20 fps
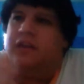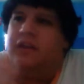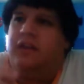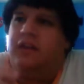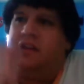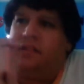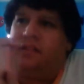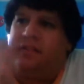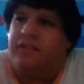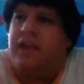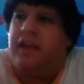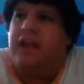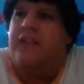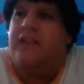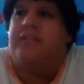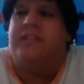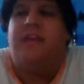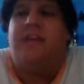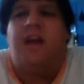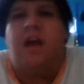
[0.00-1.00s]
exact
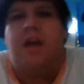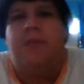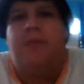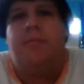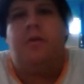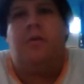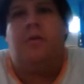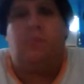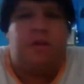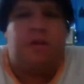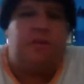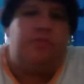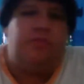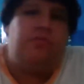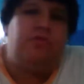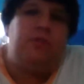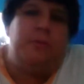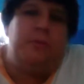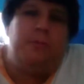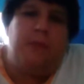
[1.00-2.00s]
time on when to
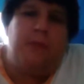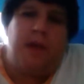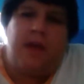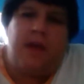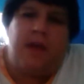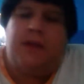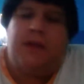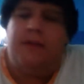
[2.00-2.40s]
stream live.